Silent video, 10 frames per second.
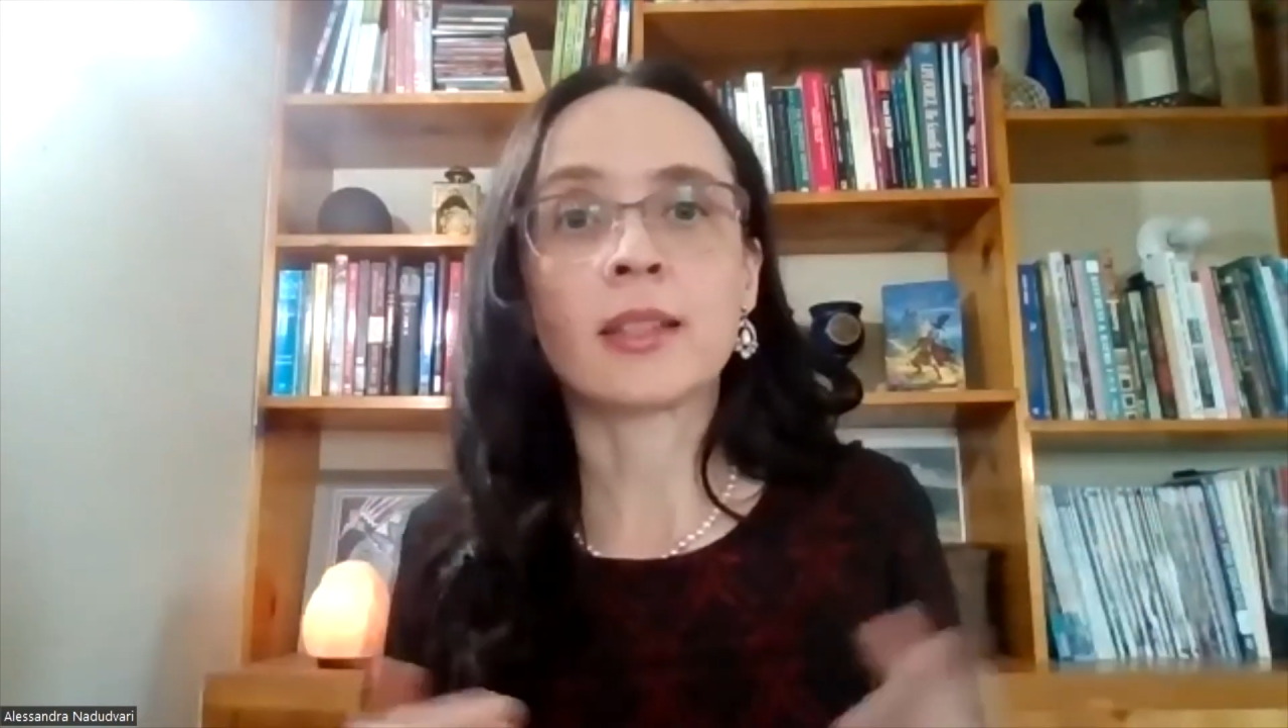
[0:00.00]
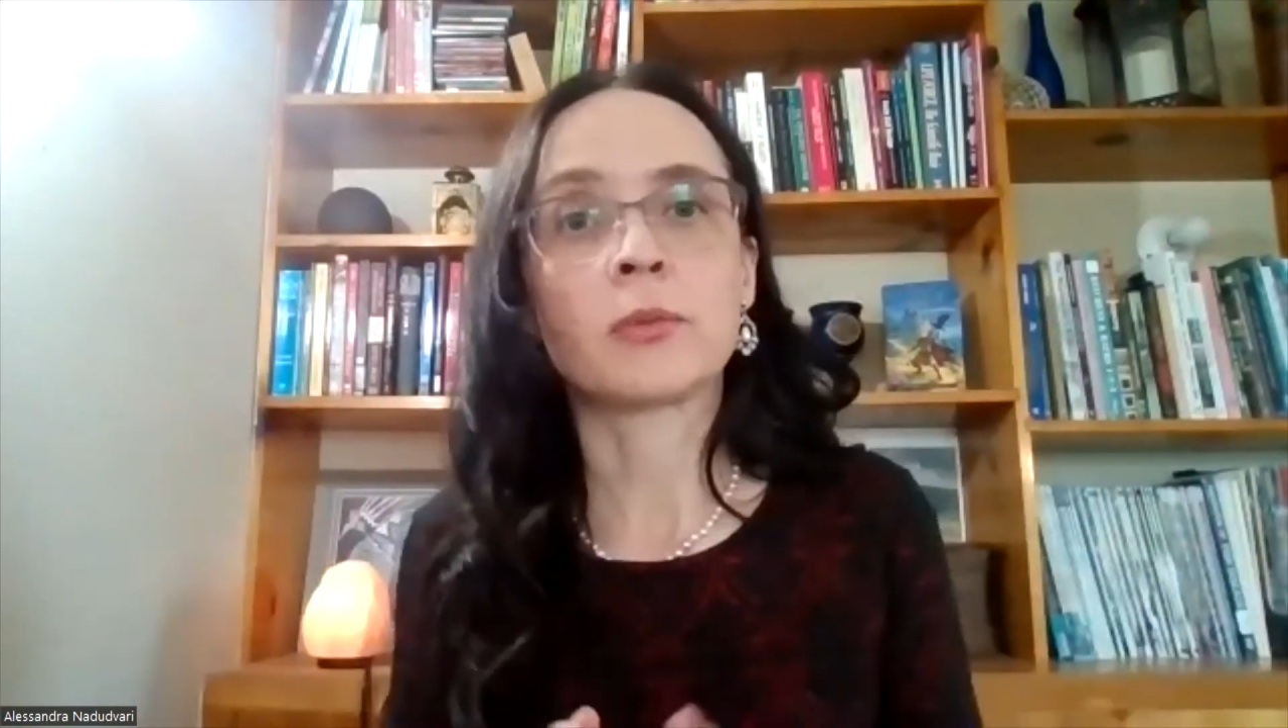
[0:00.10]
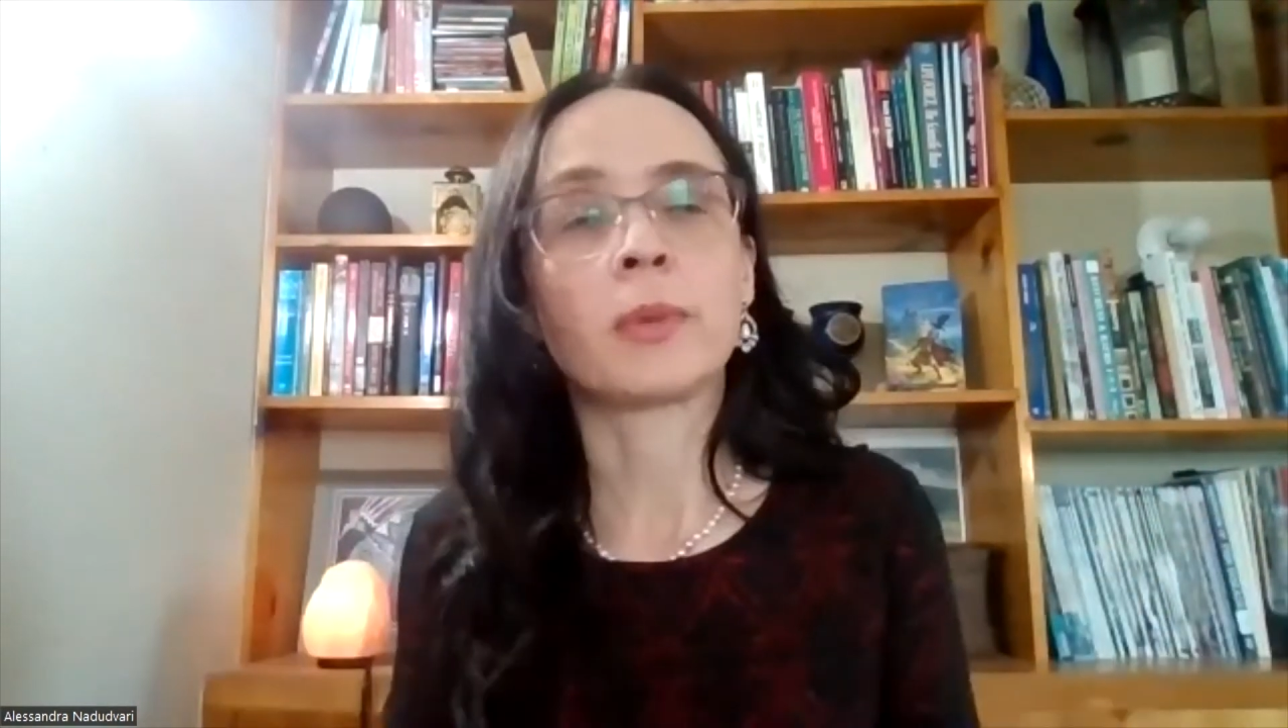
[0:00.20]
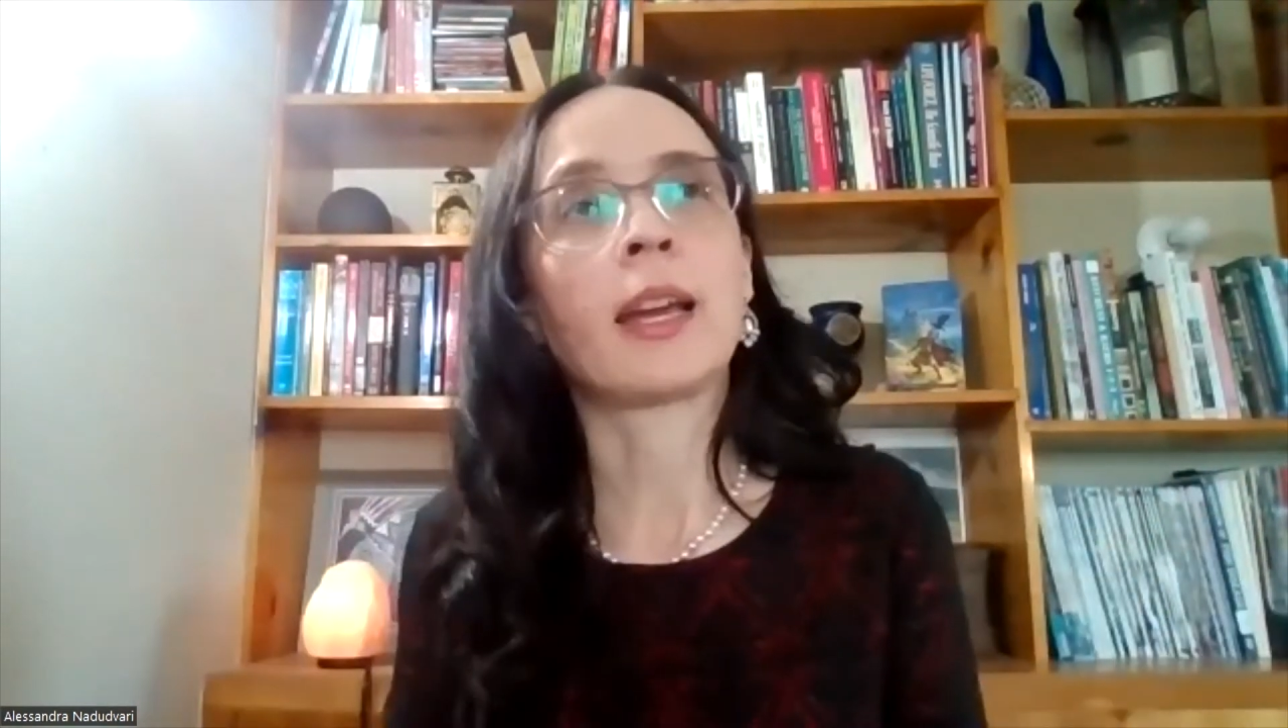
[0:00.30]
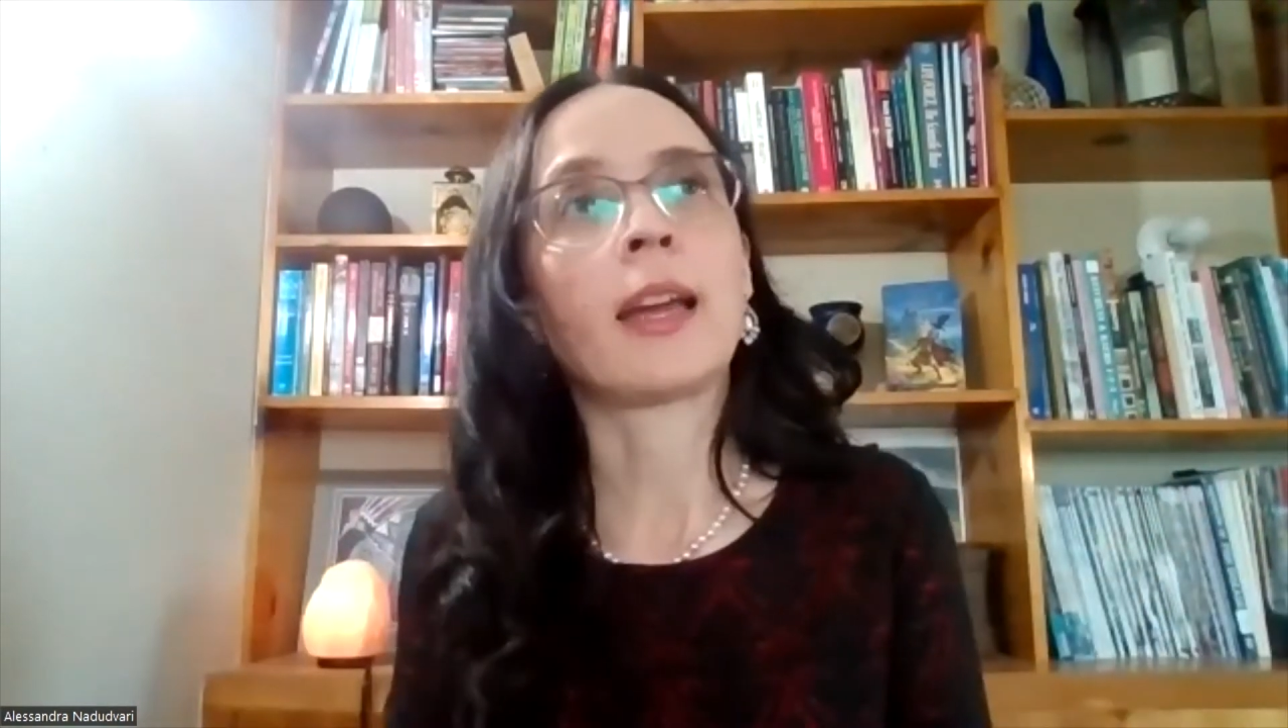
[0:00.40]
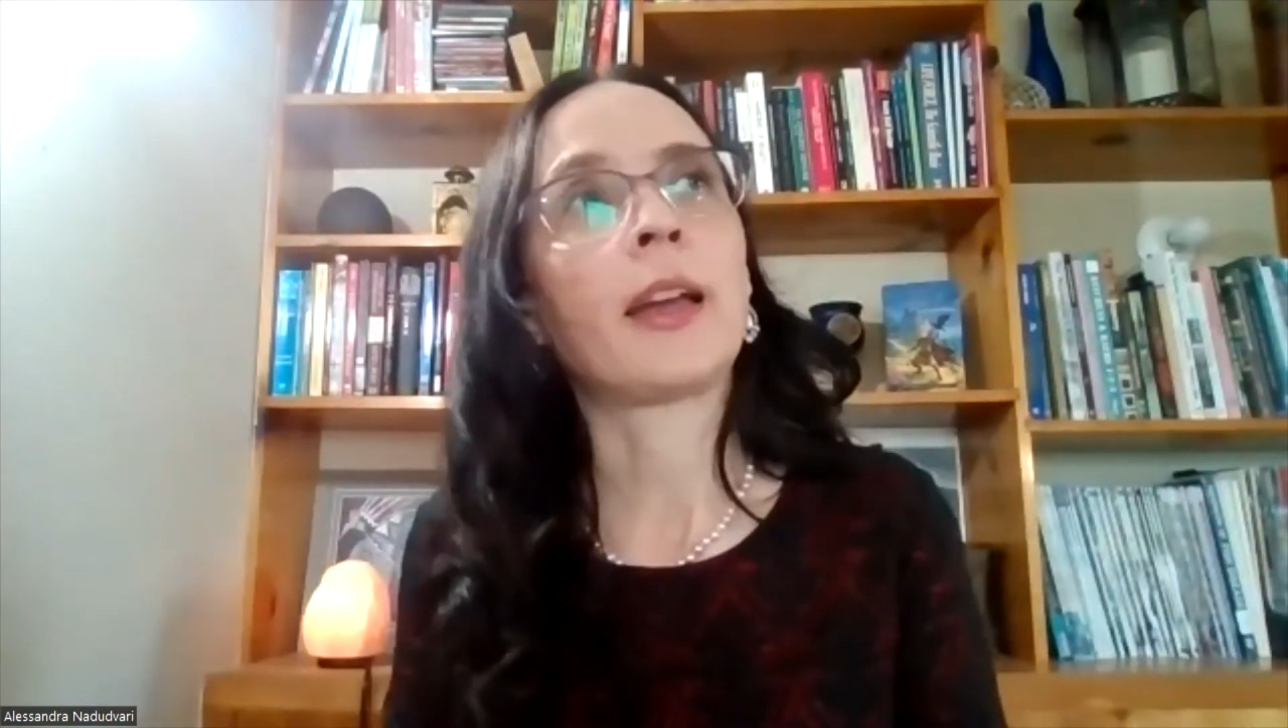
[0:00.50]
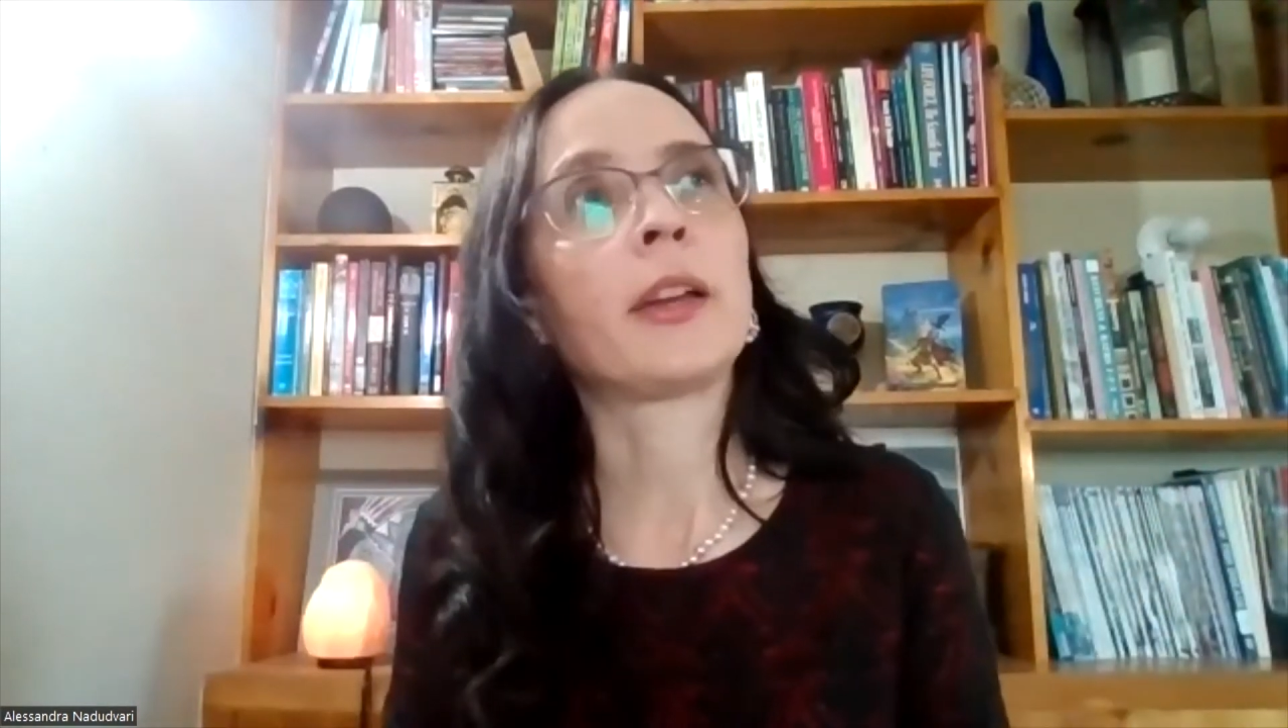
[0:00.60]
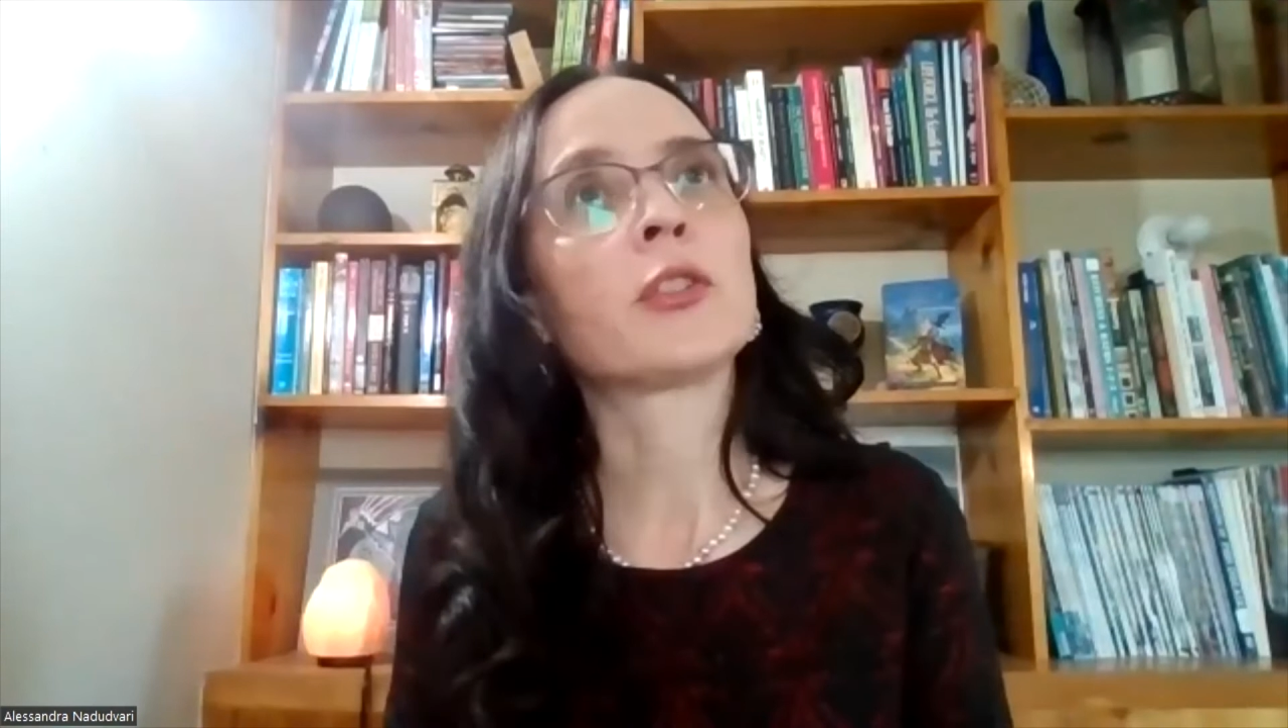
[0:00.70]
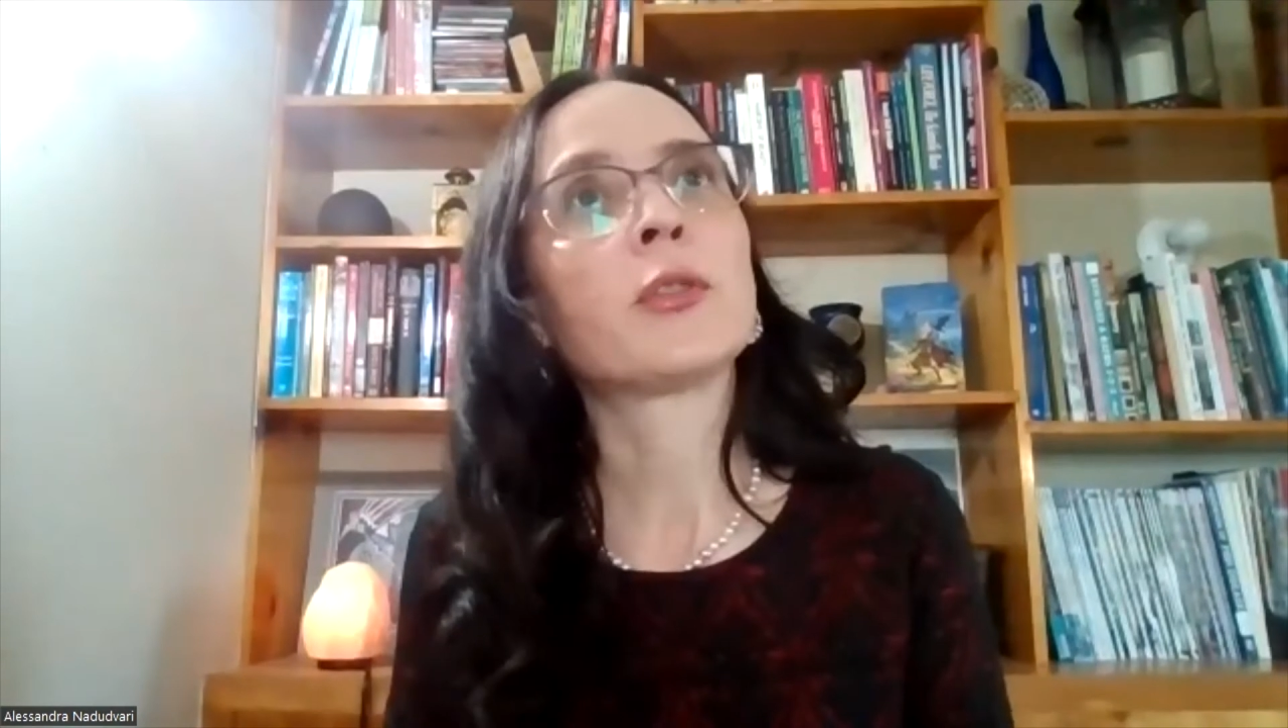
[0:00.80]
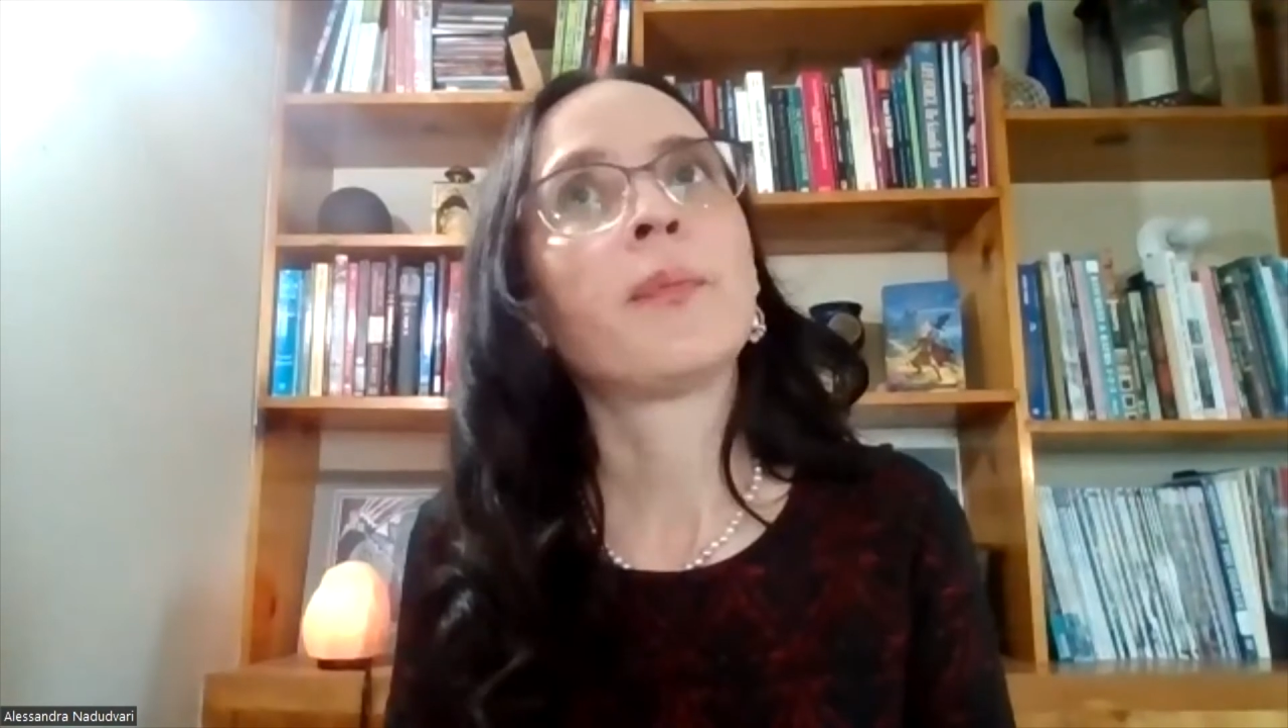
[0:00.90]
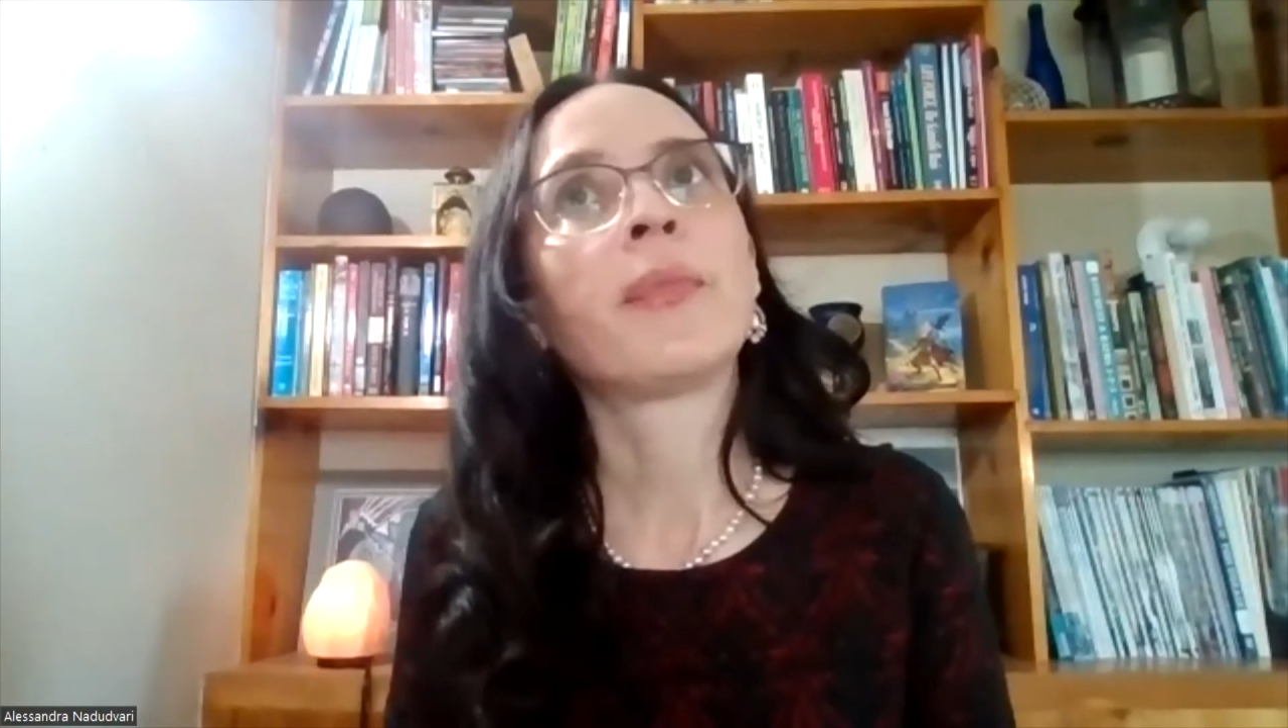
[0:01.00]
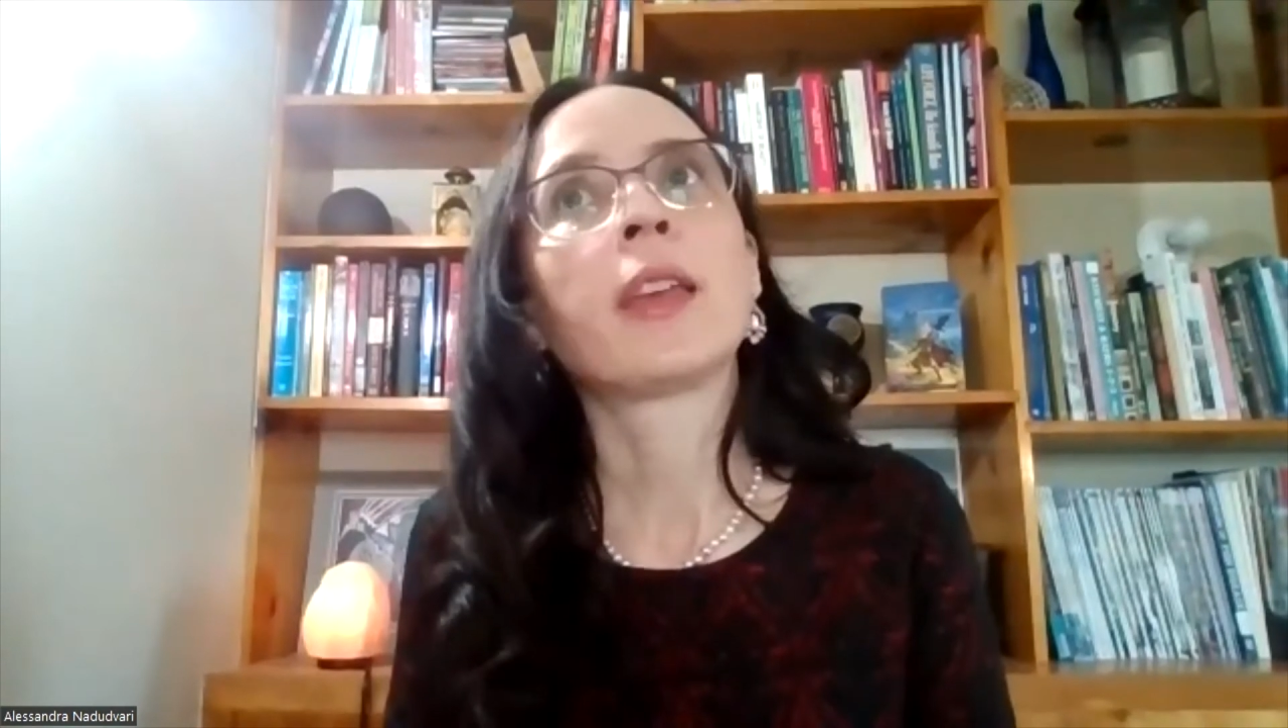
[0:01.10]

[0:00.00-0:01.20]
as we age.